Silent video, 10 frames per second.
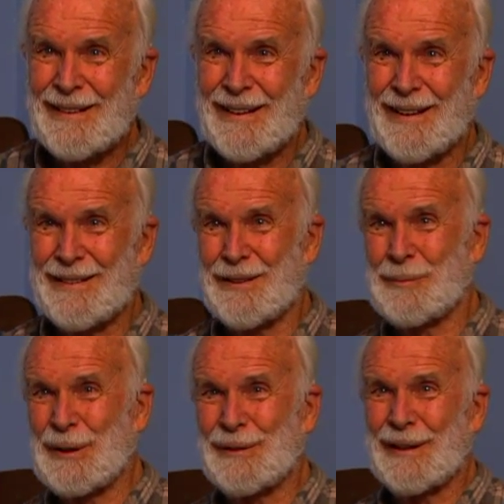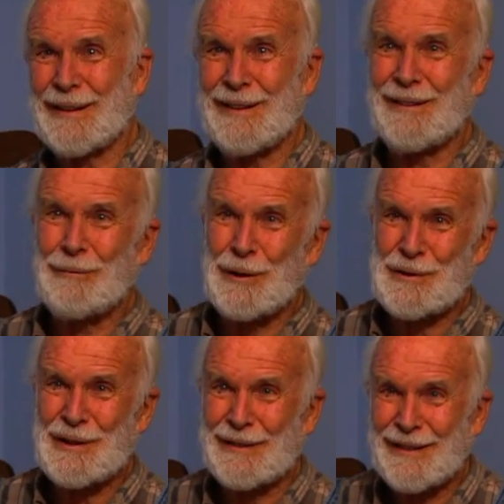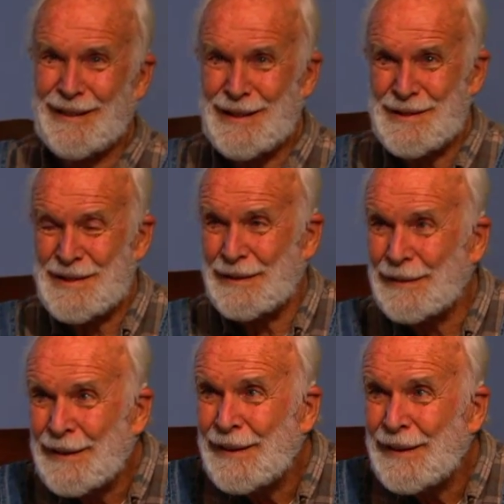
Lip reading: at their building in Washington, D.C.